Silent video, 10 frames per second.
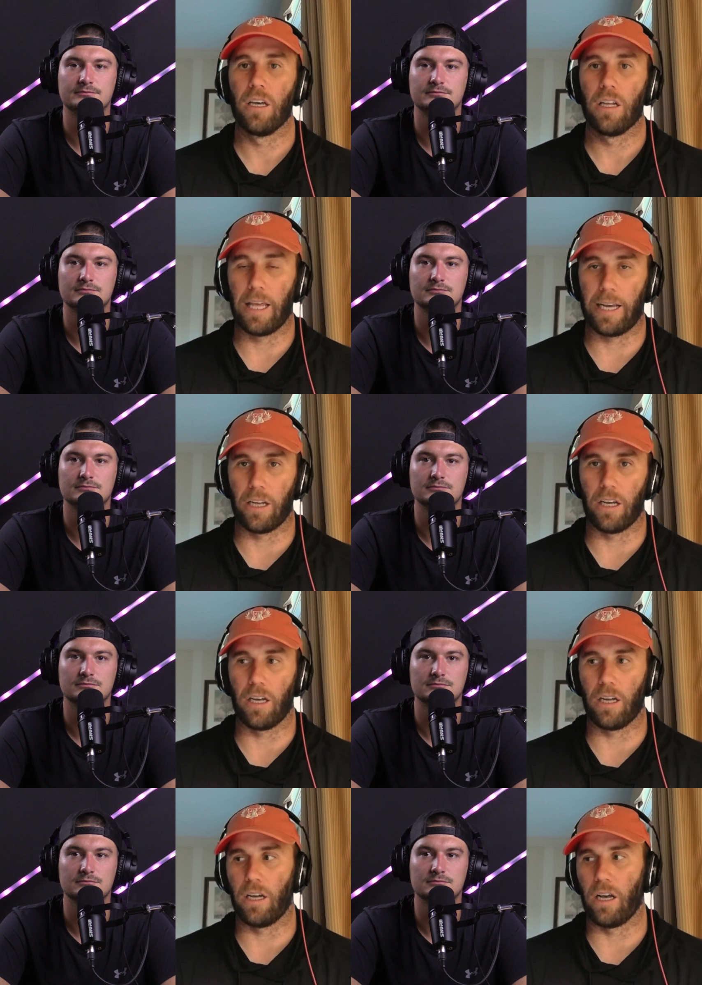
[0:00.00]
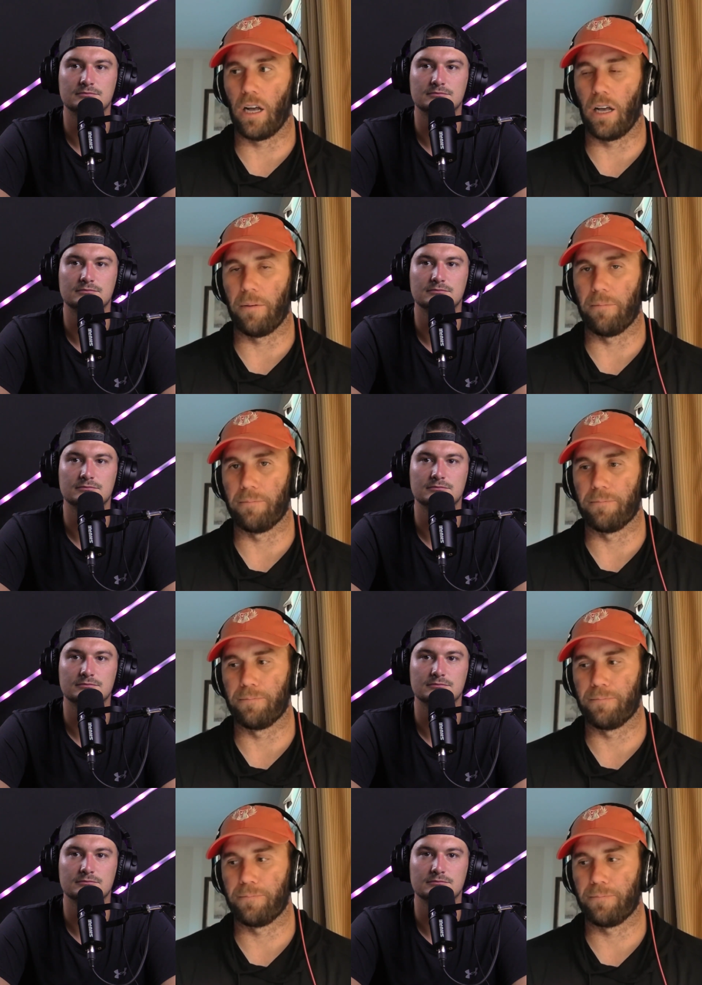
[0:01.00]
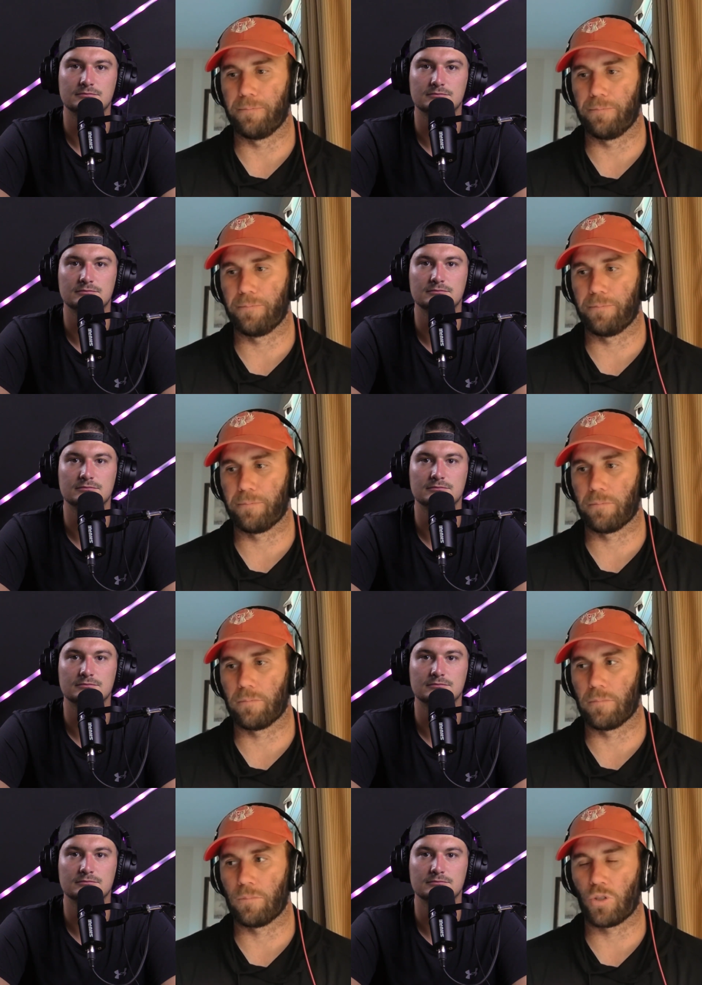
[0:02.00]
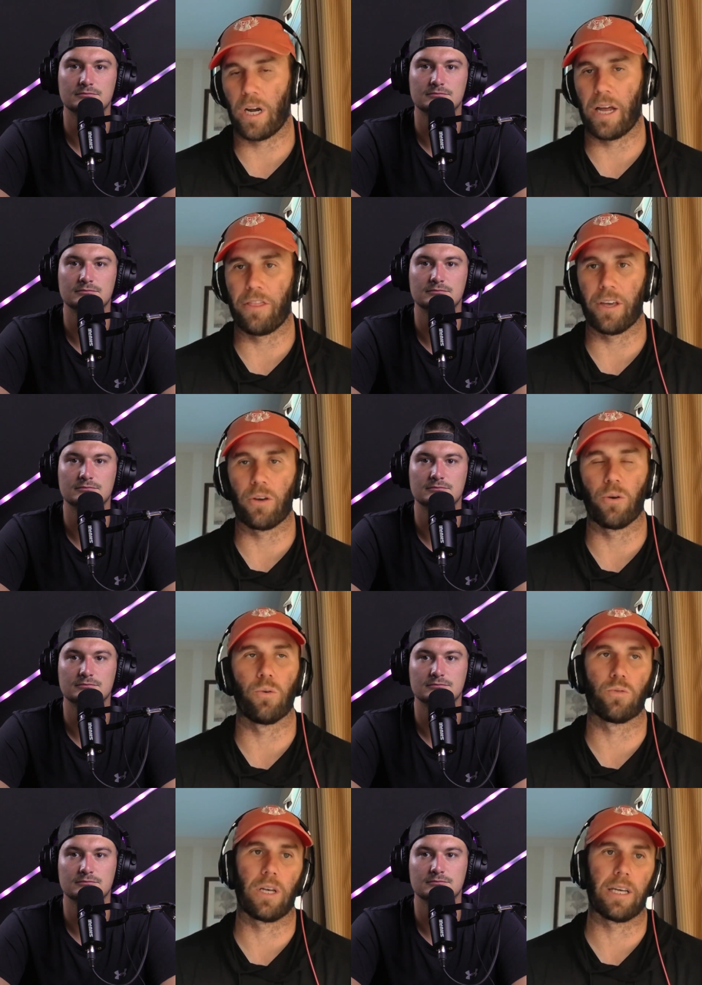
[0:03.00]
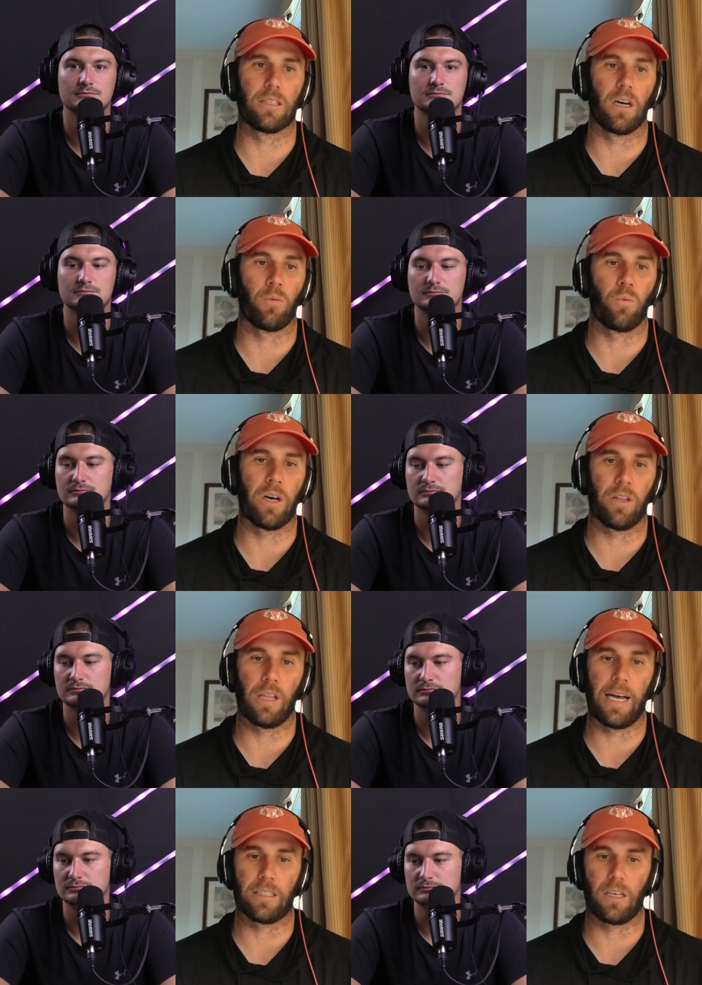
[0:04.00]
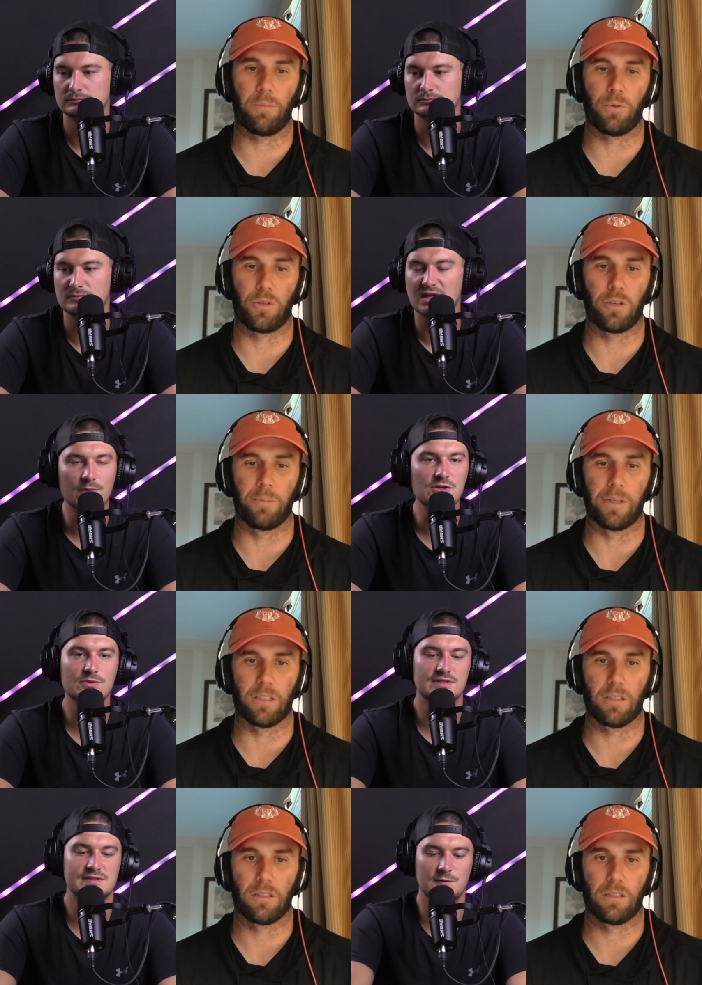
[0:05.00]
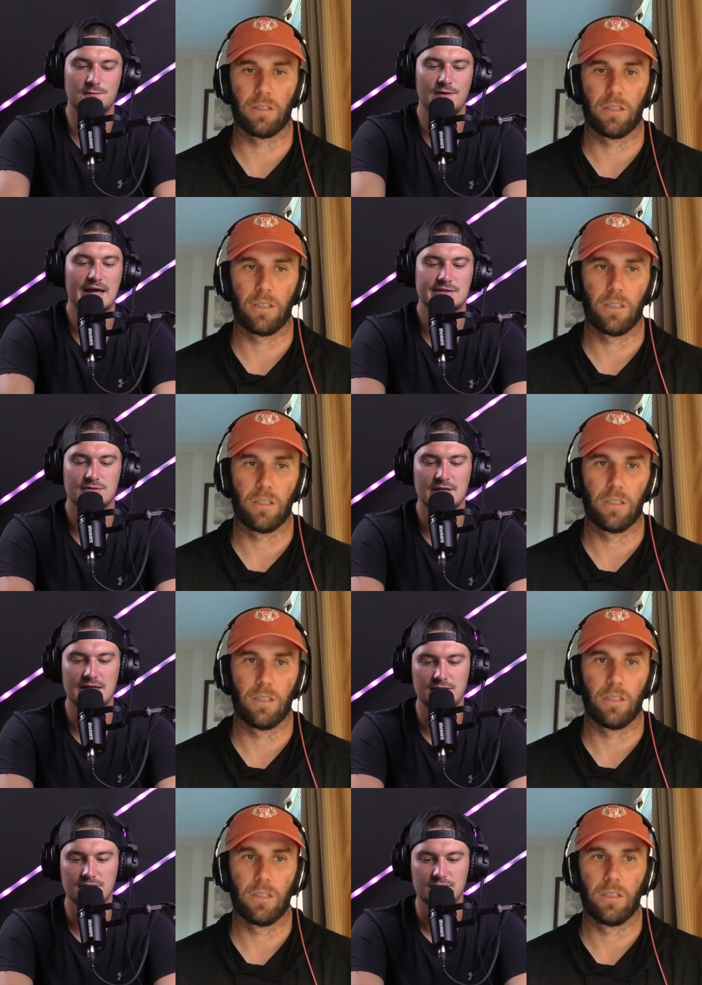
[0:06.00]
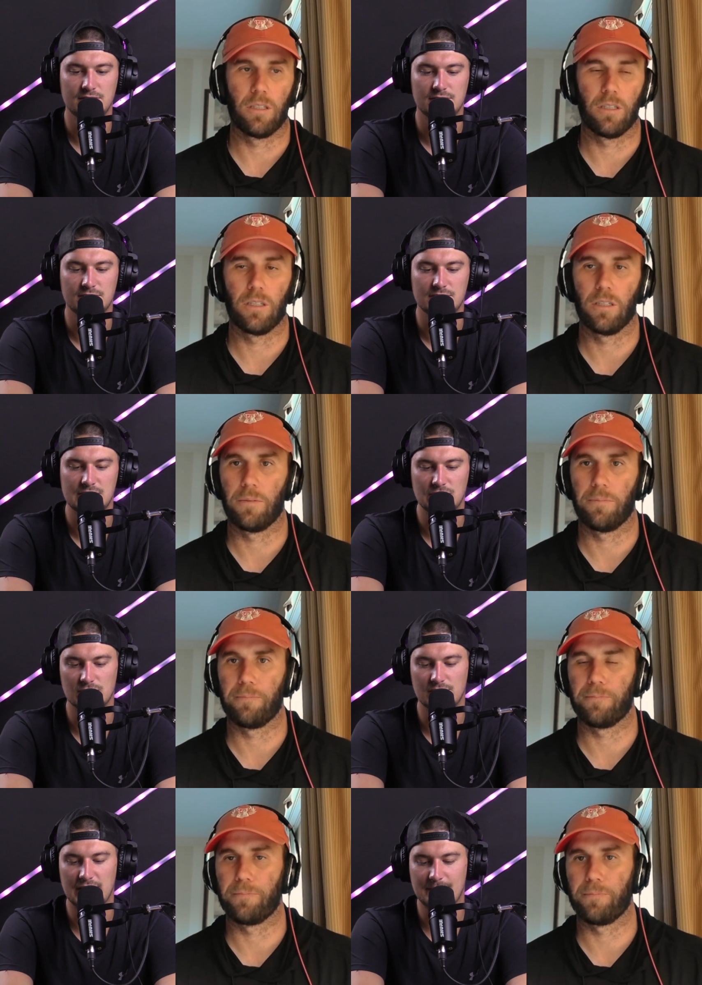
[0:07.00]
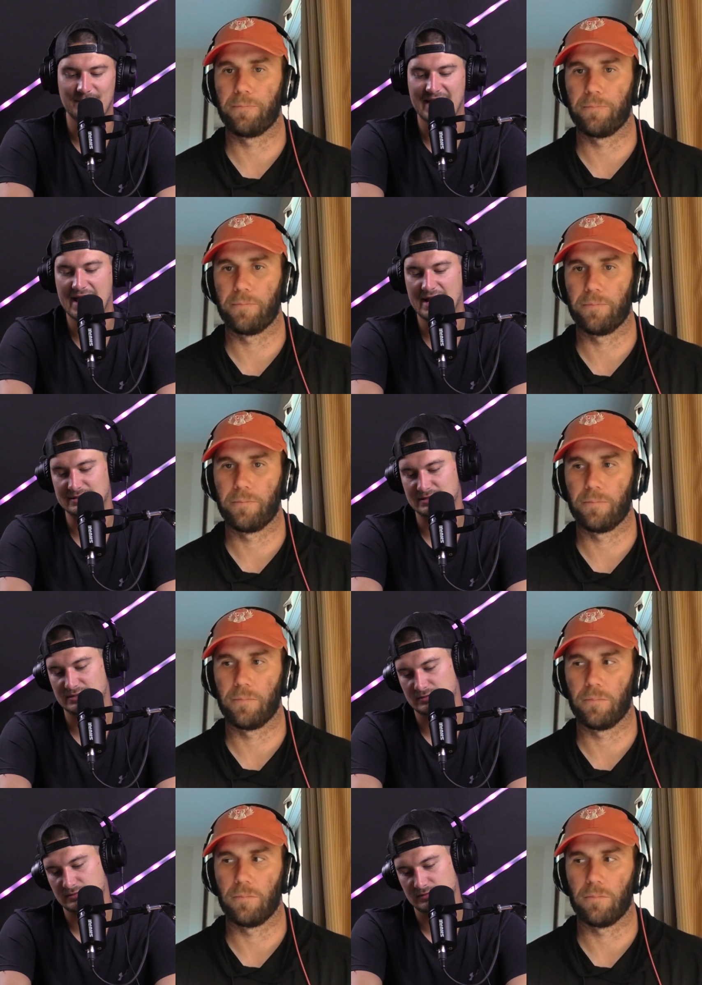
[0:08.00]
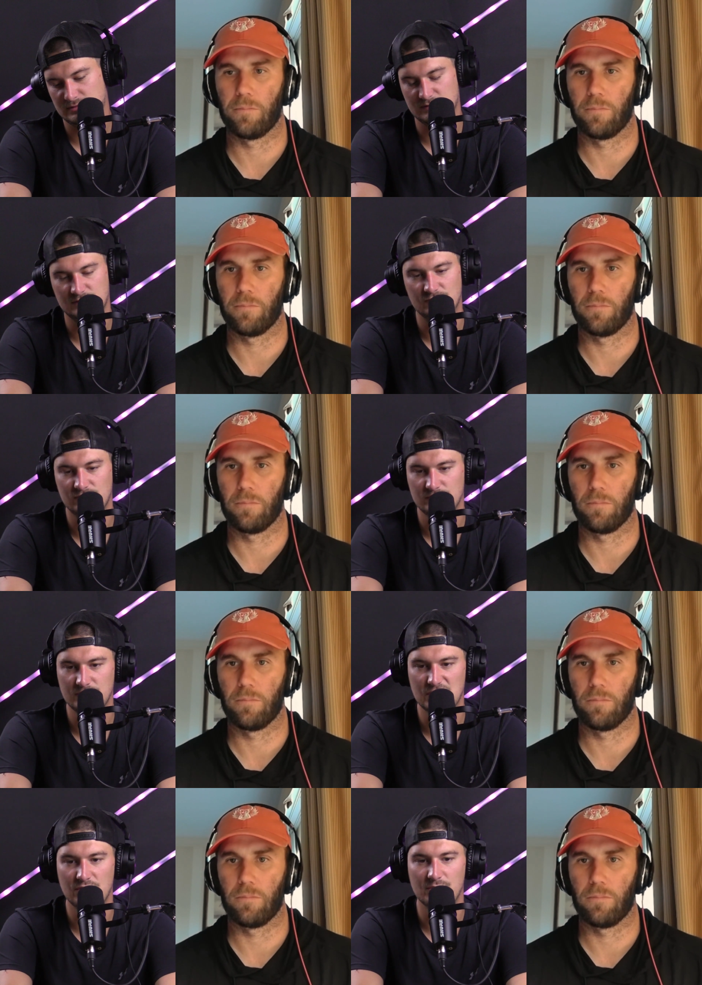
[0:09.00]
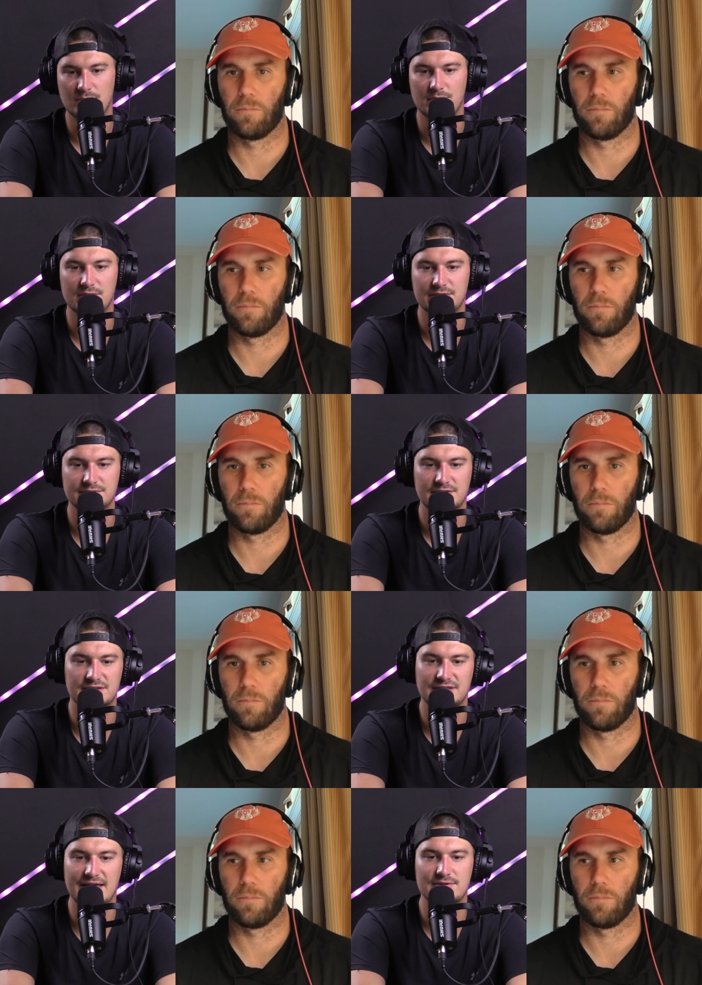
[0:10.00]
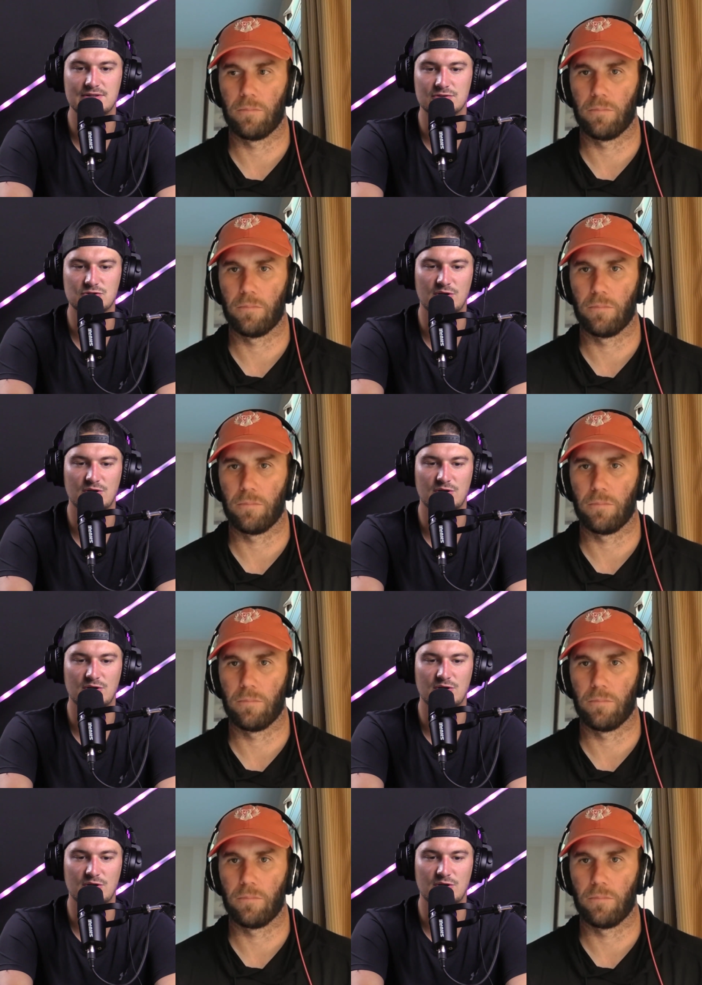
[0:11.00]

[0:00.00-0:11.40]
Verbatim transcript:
Speaker 1: like a um I'm trying to think who's like done well the last couple tournaments. Well, you
Speaker 2: would still factor in they're like past, you know, the 11 or 12